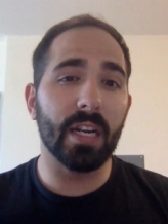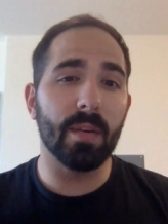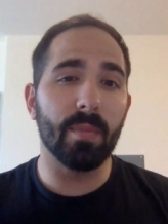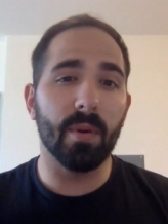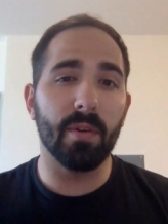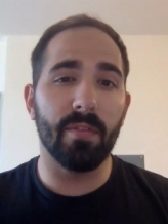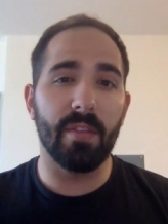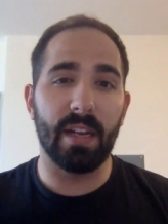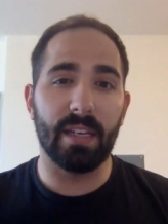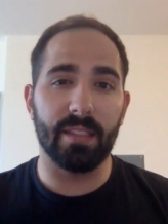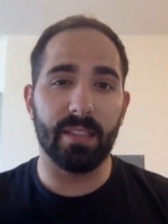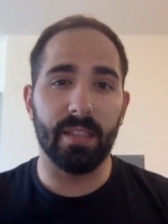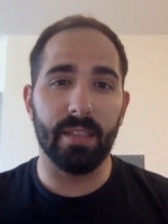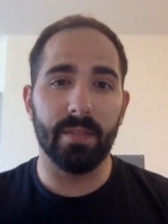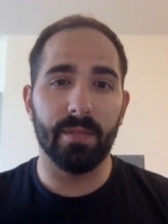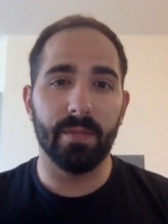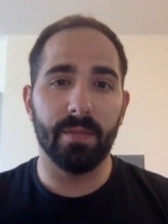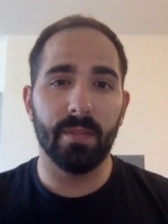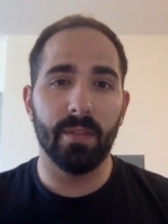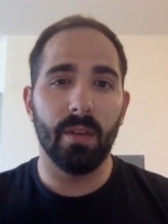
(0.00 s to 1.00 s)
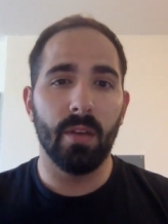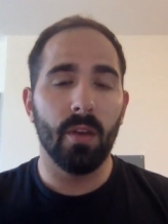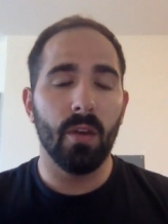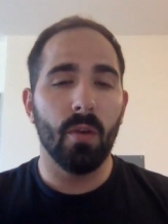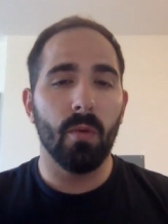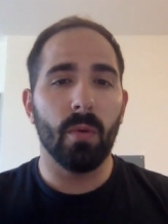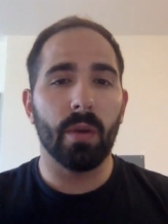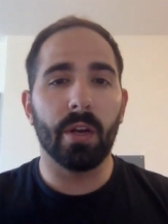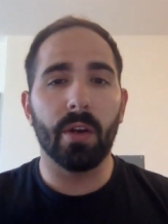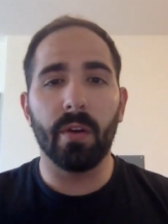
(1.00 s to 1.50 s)
to perfect it.
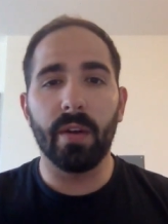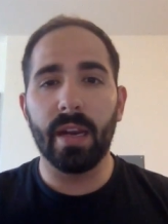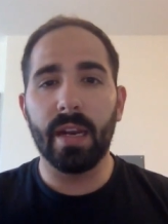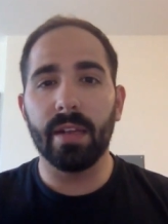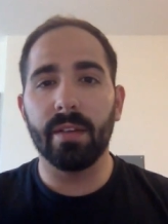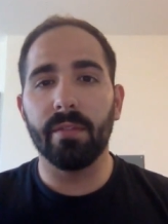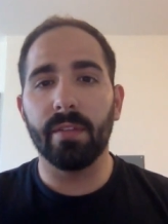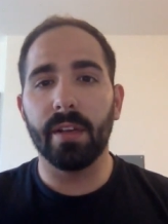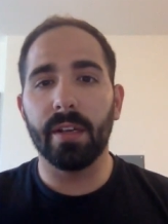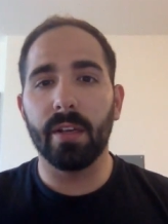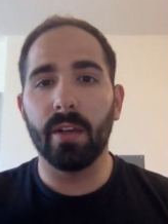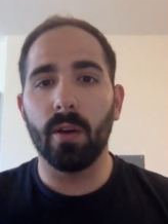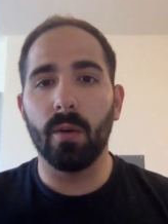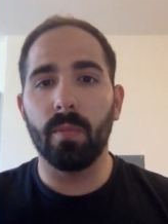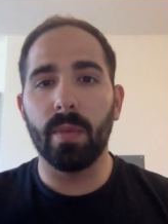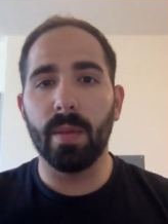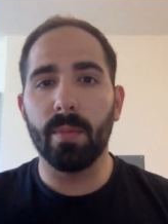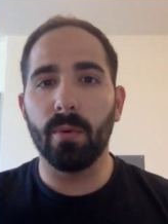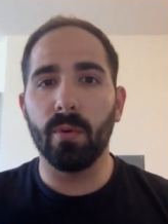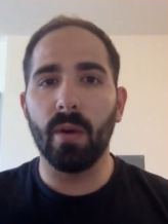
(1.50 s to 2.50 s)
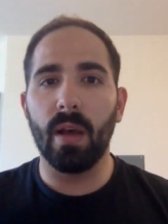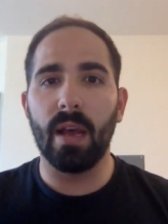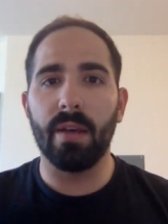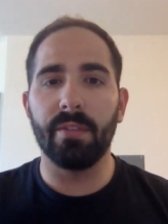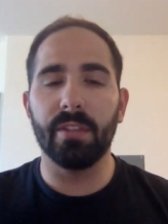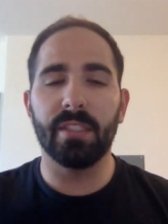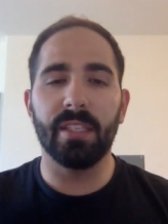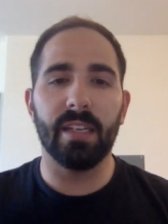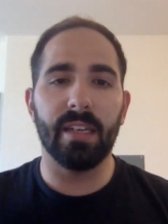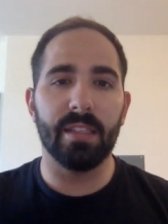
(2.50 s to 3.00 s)
When creating video, people have a
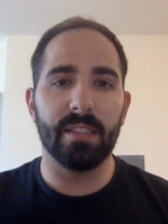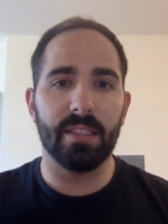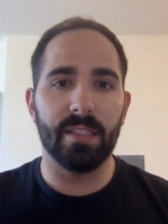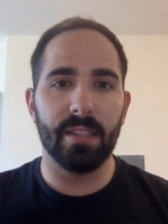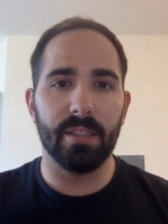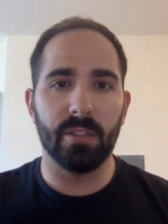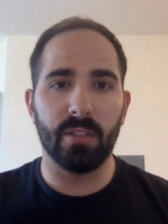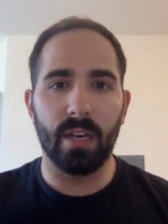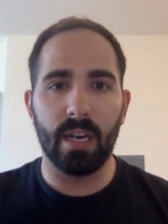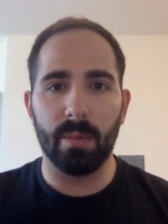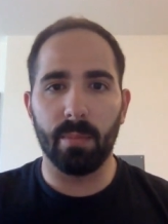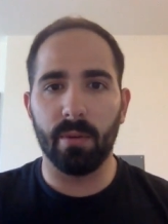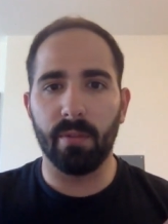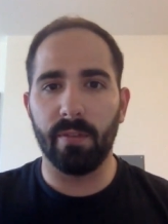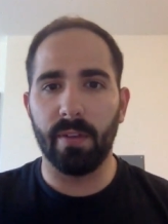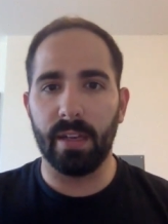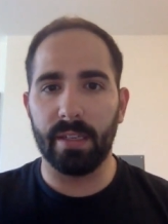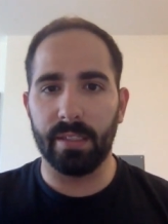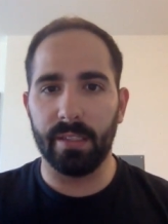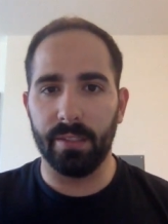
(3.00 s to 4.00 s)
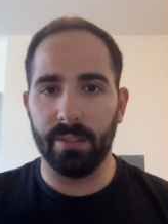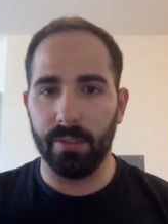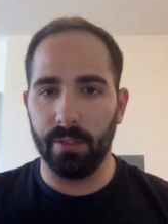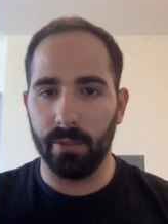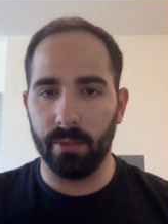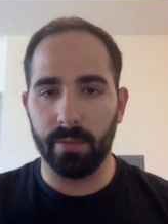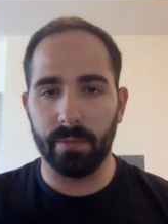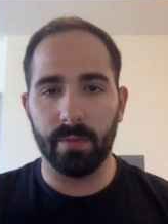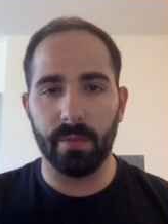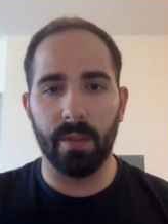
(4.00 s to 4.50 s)
tendency to try to perfect it. You
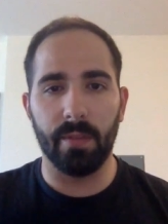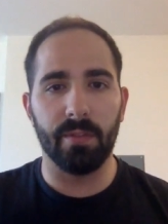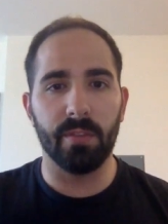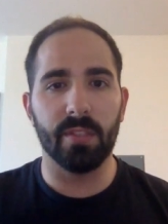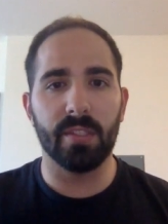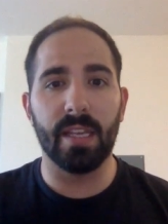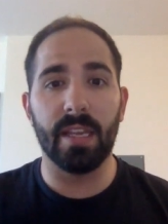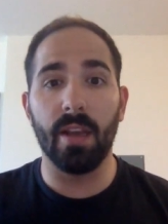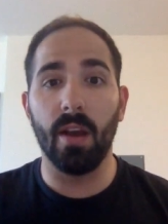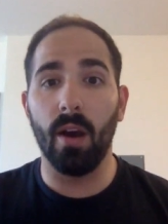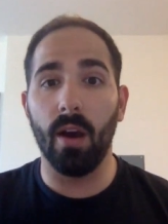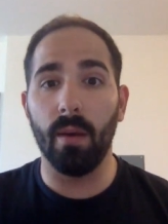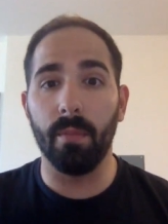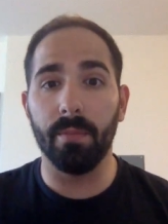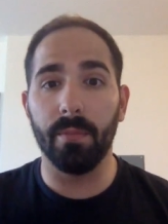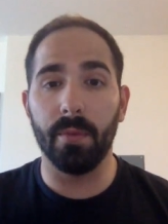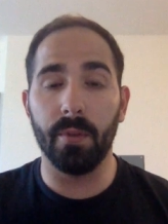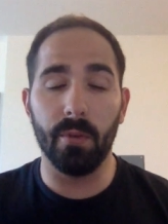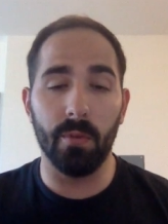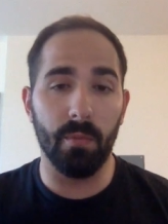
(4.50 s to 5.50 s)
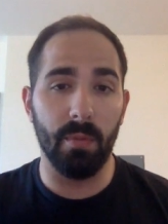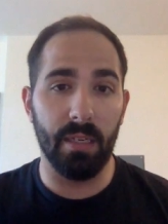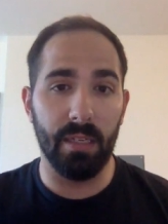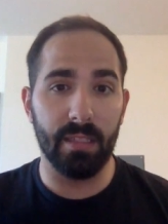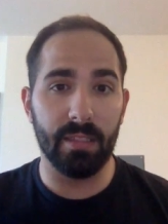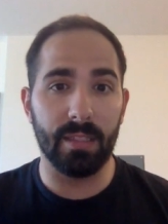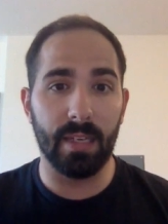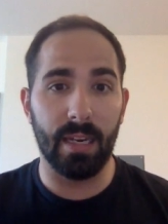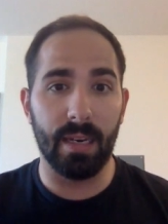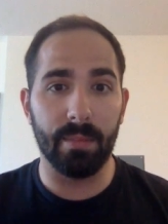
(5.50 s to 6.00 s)
know, if you say too many
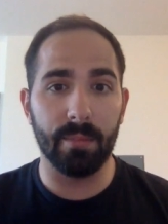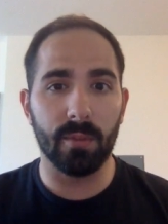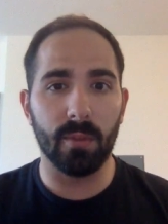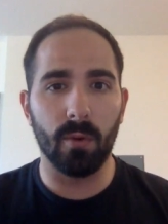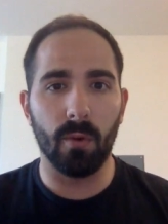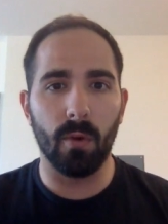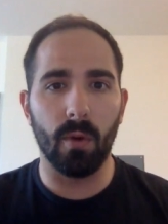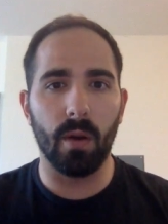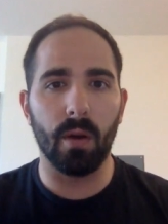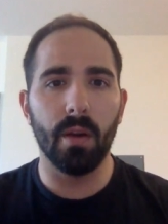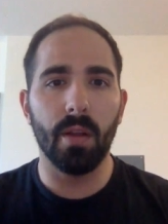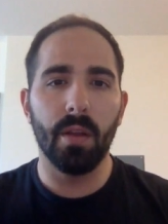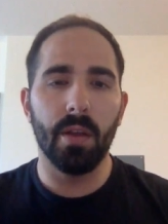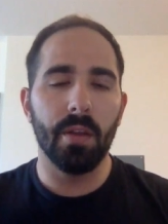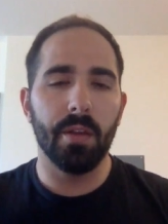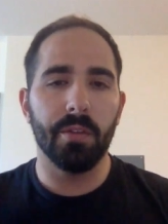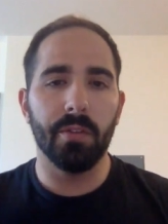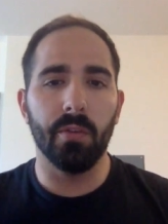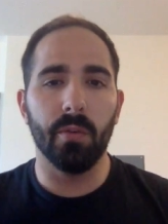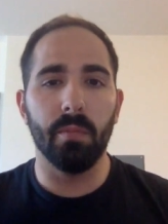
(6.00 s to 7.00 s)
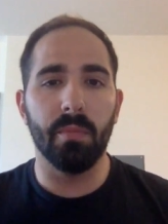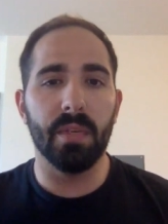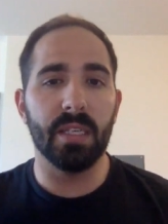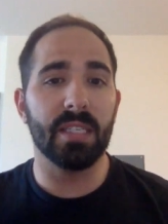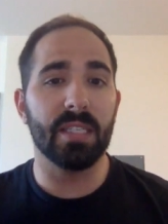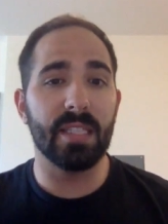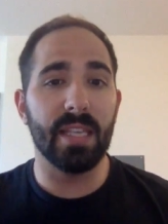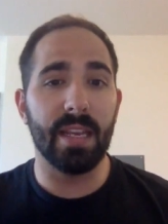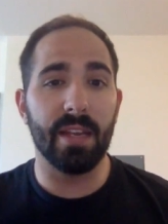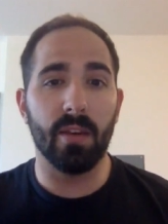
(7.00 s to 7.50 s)
times or you
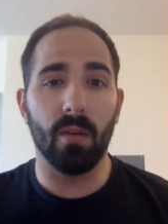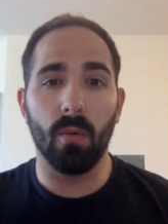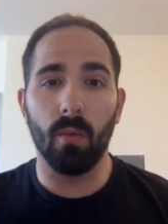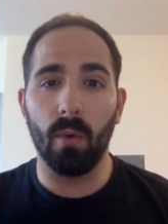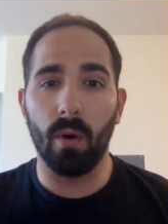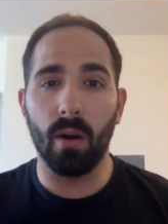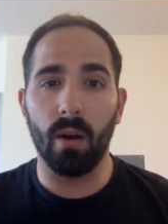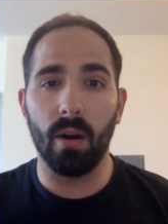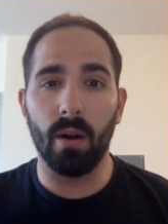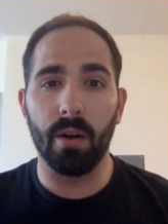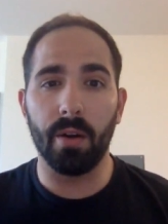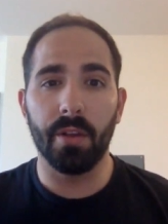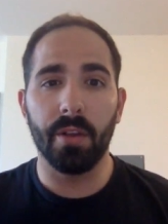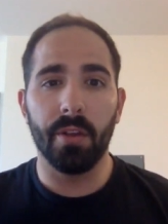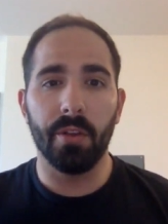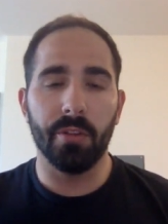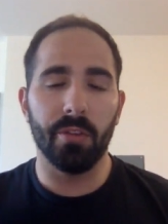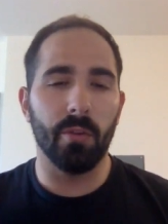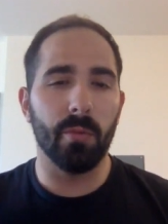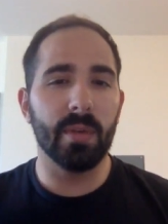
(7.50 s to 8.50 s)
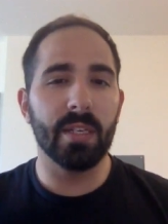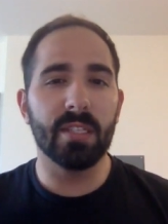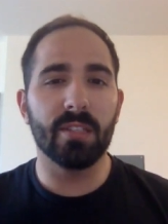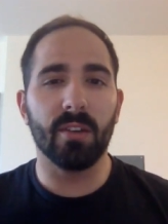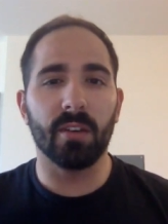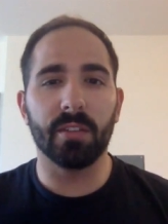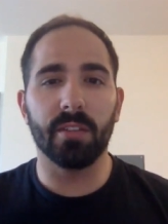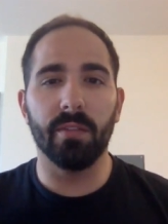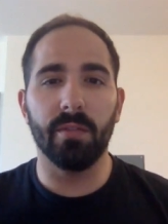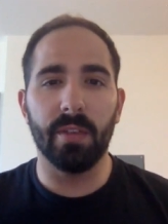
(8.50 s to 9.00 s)
missay a word, you
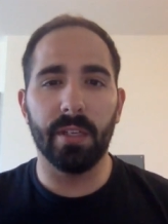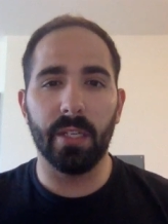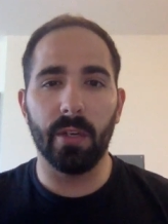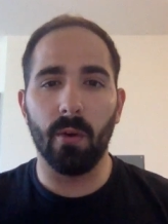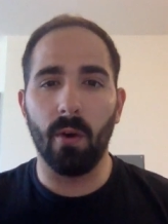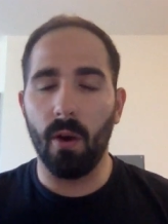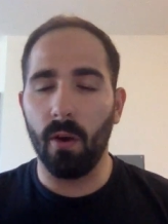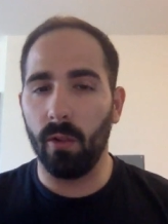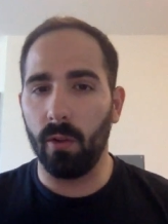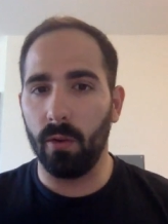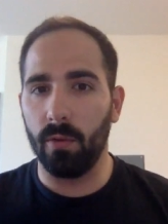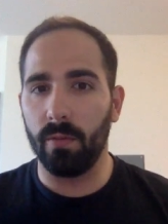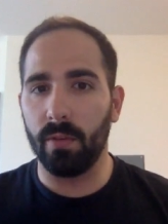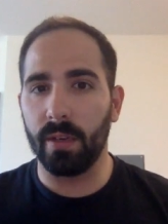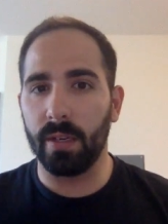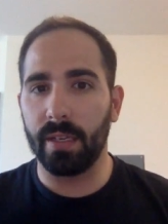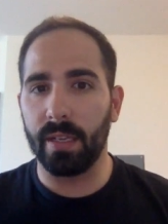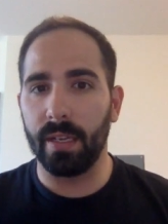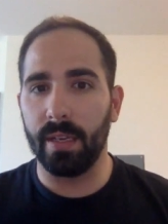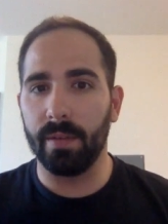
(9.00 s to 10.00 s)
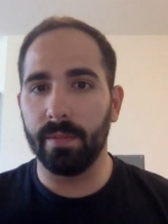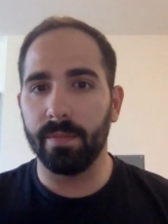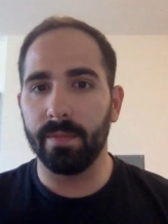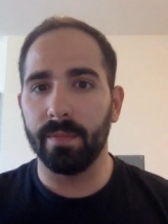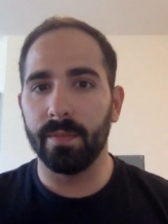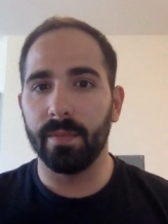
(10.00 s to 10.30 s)
restart the video all over again.